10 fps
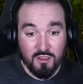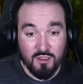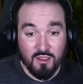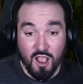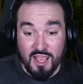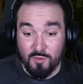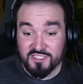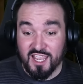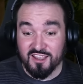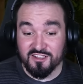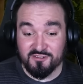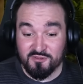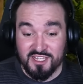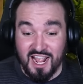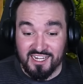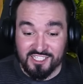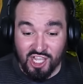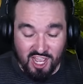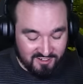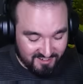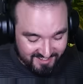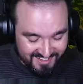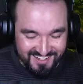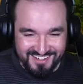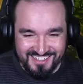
Oh, that was it! And it's done! It's